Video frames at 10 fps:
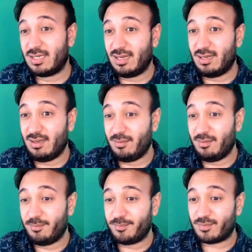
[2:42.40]

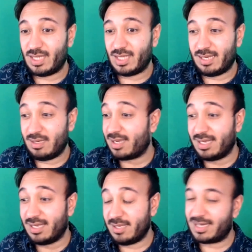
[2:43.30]
and
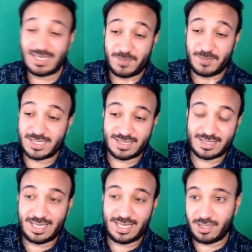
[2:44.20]
luckily, I guess because of
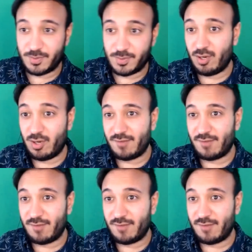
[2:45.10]
the stand up as well,